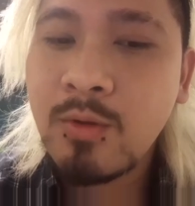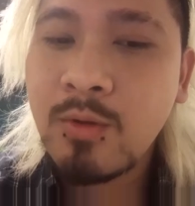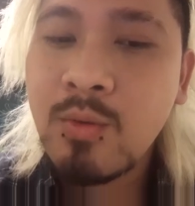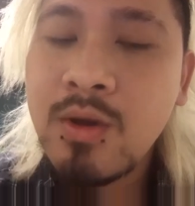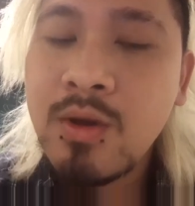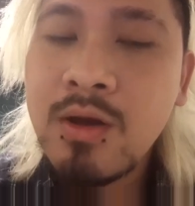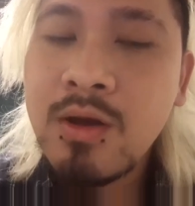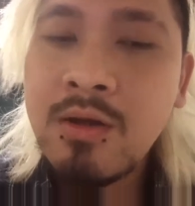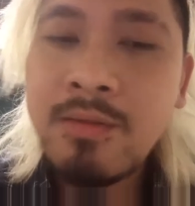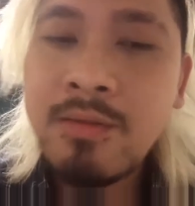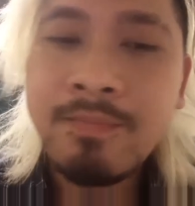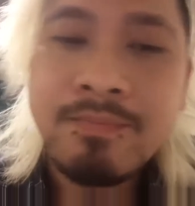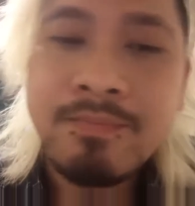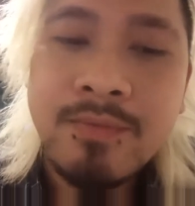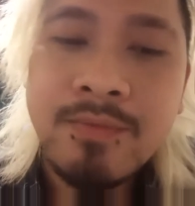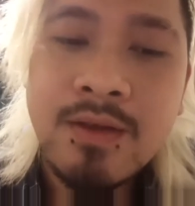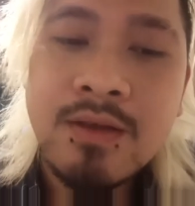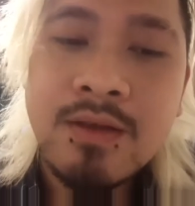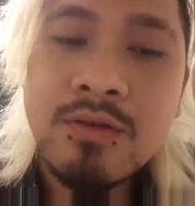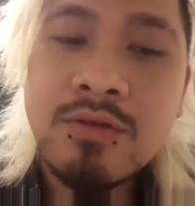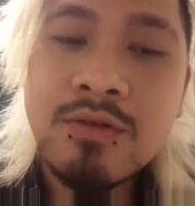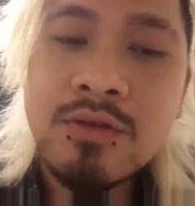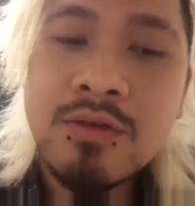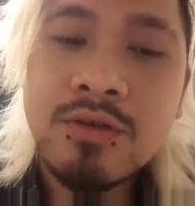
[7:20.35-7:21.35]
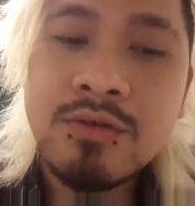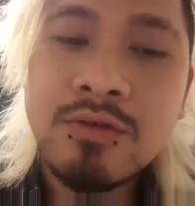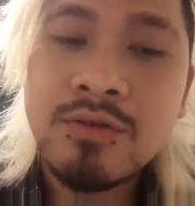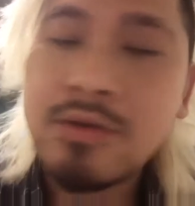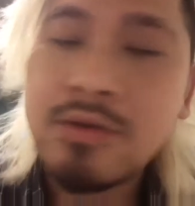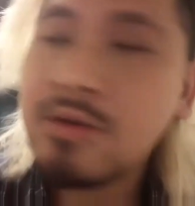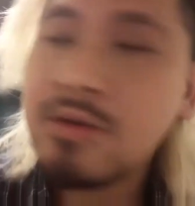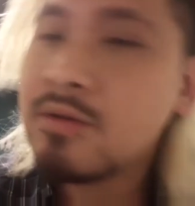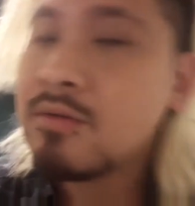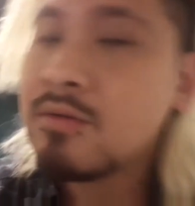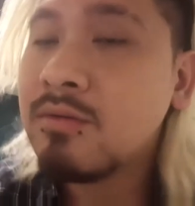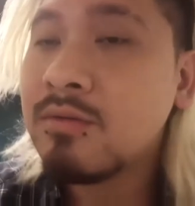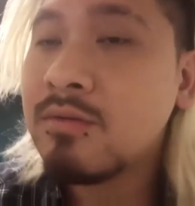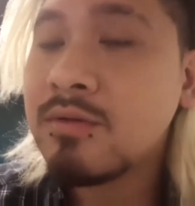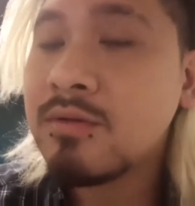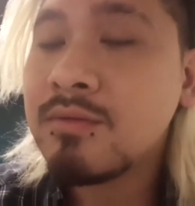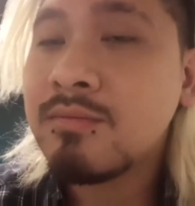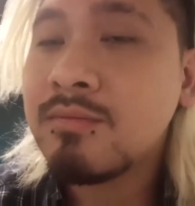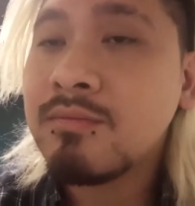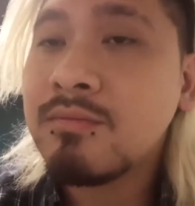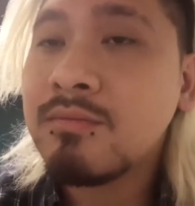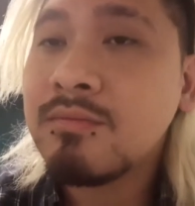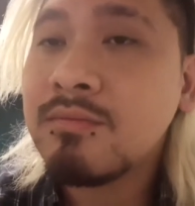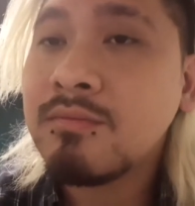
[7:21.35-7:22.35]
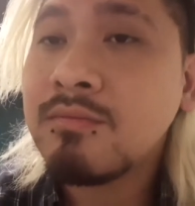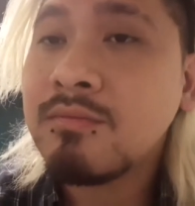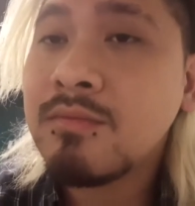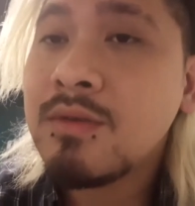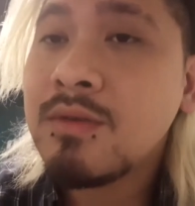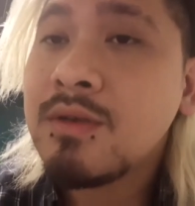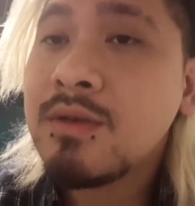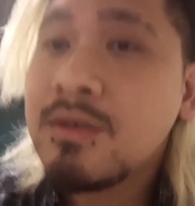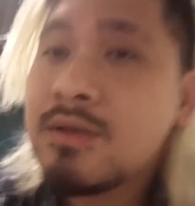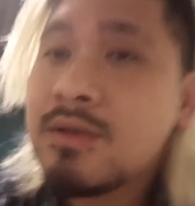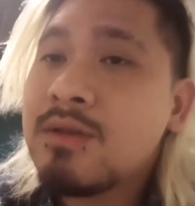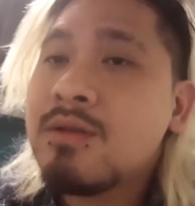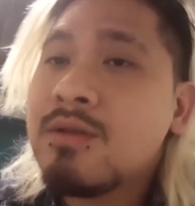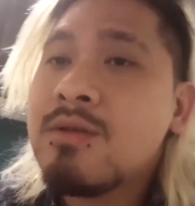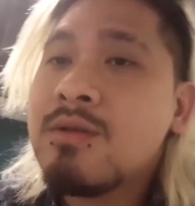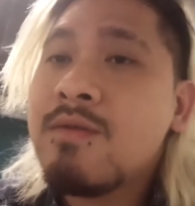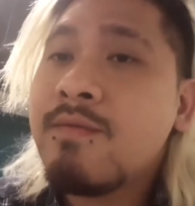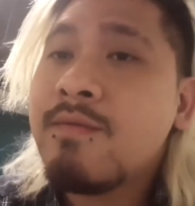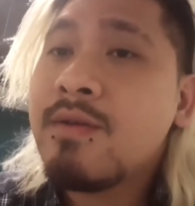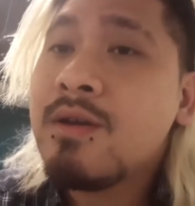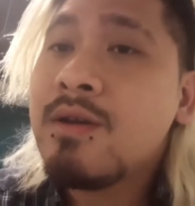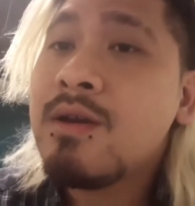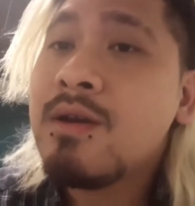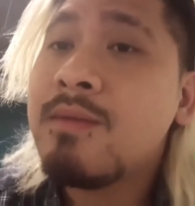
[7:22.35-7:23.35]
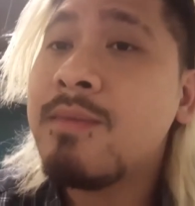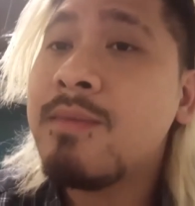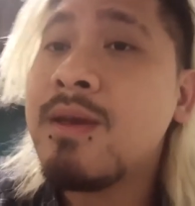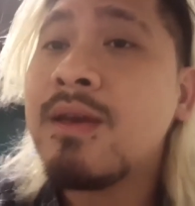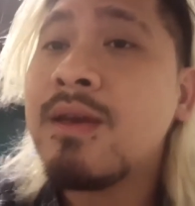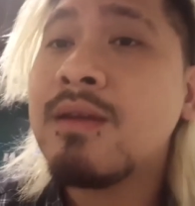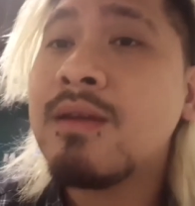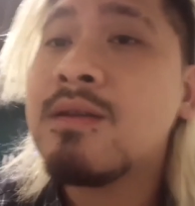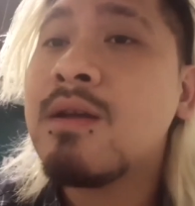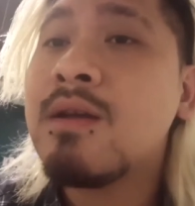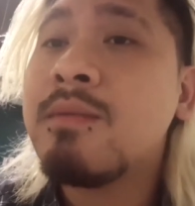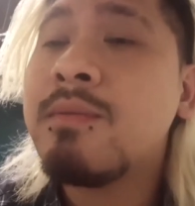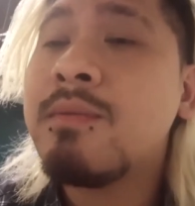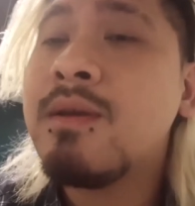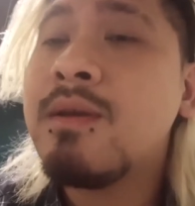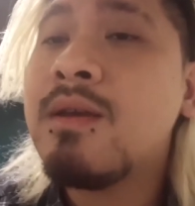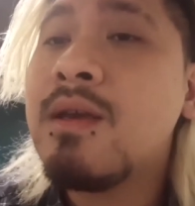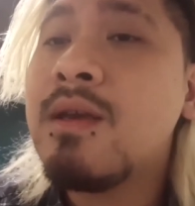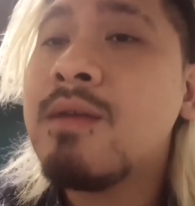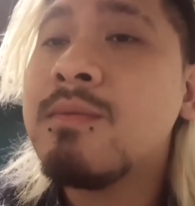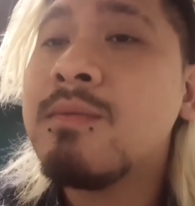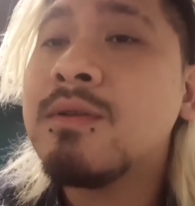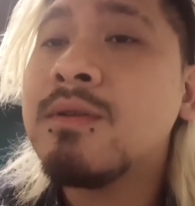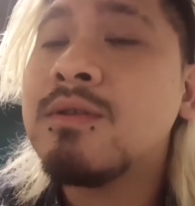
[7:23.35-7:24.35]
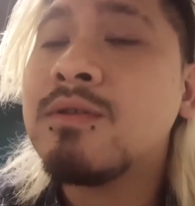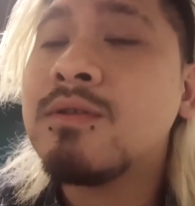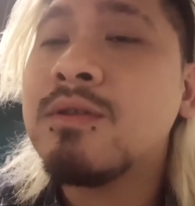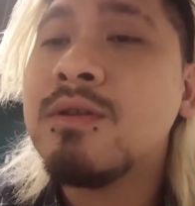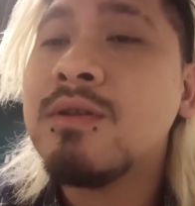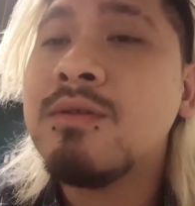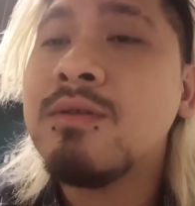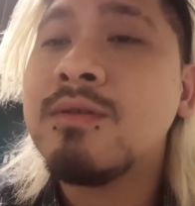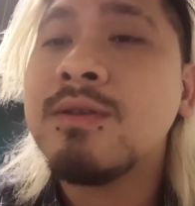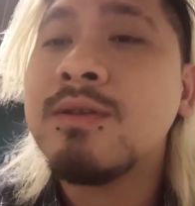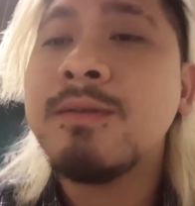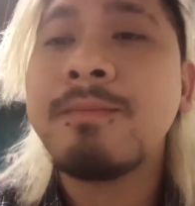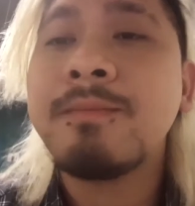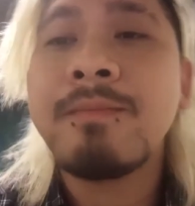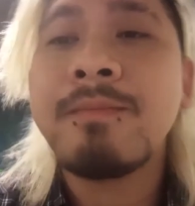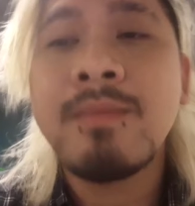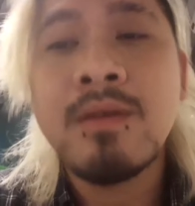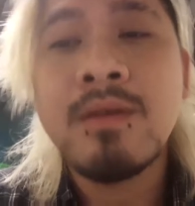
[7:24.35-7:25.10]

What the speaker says: Well, it just shows they're still over here begging, not being able to close it.